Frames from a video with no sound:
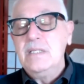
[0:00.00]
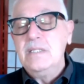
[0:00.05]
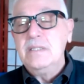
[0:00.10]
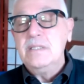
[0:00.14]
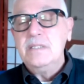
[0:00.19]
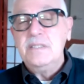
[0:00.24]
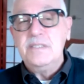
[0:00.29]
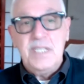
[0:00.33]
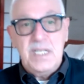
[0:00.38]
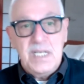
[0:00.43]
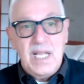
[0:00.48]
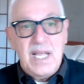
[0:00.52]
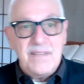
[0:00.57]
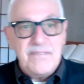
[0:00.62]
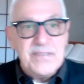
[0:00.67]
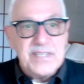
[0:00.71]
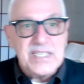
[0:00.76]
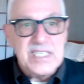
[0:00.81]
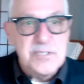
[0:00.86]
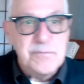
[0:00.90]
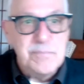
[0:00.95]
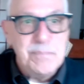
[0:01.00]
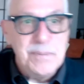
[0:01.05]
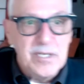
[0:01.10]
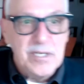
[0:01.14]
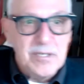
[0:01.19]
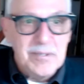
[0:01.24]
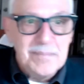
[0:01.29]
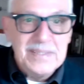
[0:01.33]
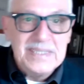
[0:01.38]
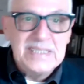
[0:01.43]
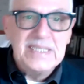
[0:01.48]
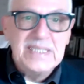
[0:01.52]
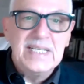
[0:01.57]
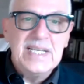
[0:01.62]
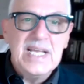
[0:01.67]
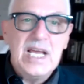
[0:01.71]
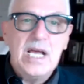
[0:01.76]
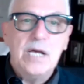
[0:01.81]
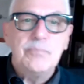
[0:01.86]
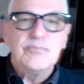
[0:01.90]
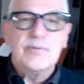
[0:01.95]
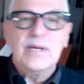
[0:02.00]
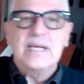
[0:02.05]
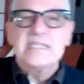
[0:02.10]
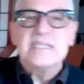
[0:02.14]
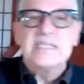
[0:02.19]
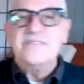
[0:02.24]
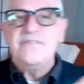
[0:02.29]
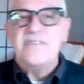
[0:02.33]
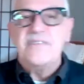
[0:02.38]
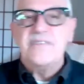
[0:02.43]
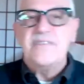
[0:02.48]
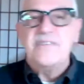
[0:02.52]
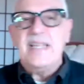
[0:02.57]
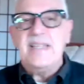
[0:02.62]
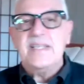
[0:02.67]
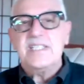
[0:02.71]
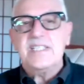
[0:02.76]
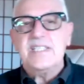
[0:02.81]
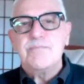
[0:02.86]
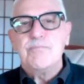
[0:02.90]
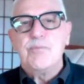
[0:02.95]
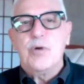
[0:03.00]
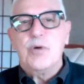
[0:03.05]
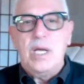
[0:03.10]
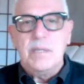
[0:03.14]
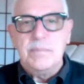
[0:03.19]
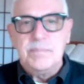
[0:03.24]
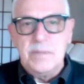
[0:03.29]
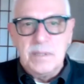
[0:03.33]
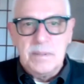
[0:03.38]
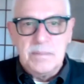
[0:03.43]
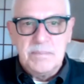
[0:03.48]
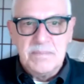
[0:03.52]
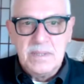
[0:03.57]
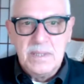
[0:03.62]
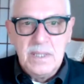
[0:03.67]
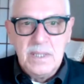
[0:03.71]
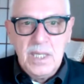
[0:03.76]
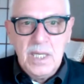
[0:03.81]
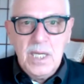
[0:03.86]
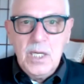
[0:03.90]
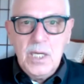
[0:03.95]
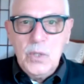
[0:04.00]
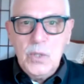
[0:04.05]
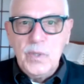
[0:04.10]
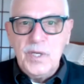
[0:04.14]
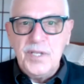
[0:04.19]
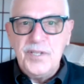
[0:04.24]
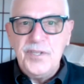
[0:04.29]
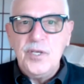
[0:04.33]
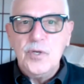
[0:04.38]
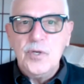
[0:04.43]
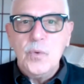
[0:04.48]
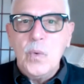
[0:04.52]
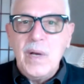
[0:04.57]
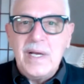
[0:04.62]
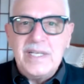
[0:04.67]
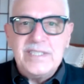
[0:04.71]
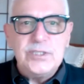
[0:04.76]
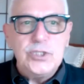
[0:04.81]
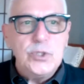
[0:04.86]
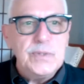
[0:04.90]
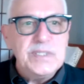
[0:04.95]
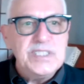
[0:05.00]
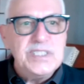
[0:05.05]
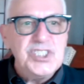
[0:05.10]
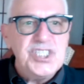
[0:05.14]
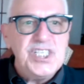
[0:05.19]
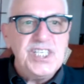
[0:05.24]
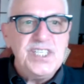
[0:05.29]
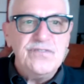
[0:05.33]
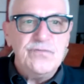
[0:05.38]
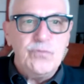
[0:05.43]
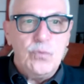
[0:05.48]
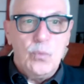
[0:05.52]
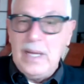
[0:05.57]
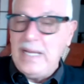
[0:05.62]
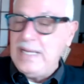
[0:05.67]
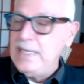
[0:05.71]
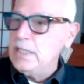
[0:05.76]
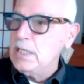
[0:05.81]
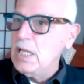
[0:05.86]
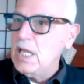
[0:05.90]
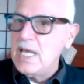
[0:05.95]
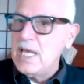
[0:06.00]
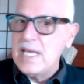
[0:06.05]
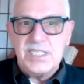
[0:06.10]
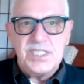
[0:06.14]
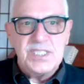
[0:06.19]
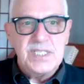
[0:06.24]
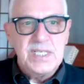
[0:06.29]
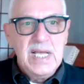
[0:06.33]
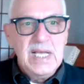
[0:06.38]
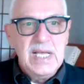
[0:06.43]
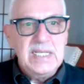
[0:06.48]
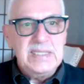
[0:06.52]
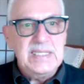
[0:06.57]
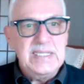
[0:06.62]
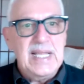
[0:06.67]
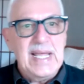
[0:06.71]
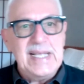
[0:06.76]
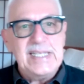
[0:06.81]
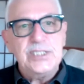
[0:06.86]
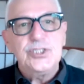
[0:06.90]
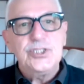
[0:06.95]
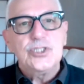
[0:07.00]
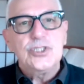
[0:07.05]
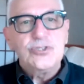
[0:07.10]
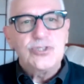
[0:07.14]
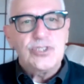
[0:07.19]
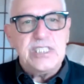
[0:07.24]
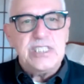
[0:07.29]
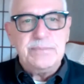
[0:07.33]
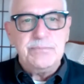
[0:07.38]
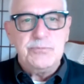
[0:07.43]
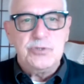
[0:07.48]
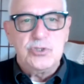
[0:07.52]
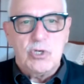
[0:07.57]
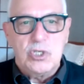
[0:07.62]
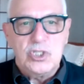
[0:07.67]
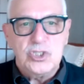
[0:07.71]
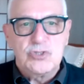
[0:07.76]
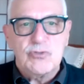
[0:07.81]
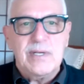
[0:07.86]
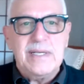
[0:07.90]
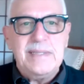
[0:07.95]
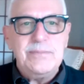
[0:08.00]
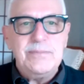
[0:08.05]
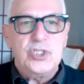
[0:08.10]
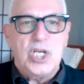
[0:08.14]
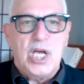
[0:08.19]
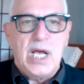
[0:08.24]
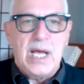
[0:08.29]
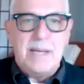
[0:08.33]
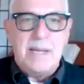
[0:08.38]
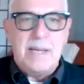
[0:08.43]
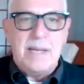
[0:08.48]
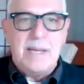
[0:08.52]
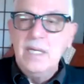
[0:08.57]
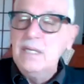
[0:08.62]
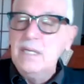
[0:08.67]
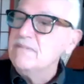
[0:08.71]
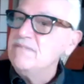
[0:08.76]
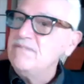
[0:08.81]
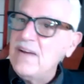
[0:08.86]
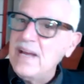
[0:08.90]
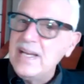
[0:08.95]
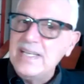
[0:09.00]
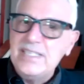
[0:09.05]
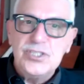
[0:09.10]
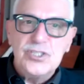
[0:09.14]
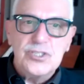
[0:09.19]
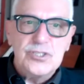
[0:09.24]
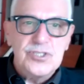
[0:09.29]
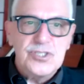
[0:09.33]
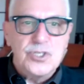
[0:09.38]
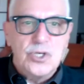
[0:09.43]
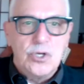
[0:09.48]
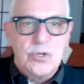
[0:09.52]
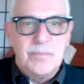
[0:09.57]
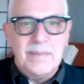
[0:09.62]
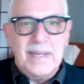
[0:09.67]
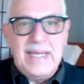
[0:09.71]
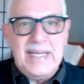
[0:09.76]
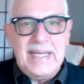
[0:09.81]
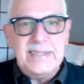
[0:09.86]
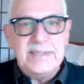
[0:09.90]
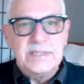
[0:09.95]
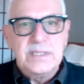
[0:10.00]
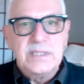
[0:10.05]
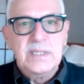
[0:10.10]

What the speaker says: The love experiment can help rectify this problem. Whether you want to achieve weight loss, land your dream job, find your soulmate,